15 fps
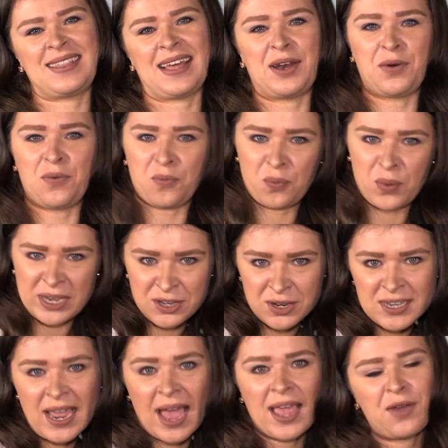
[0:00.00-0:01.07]
that we
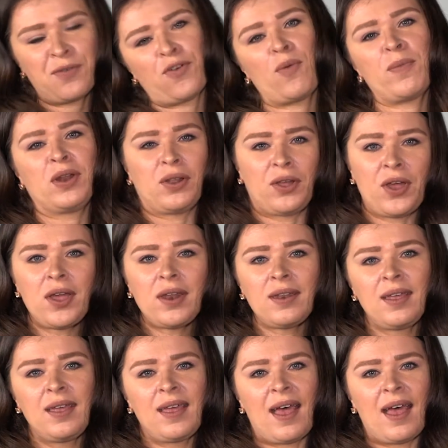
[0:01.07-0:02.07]
should take from and learn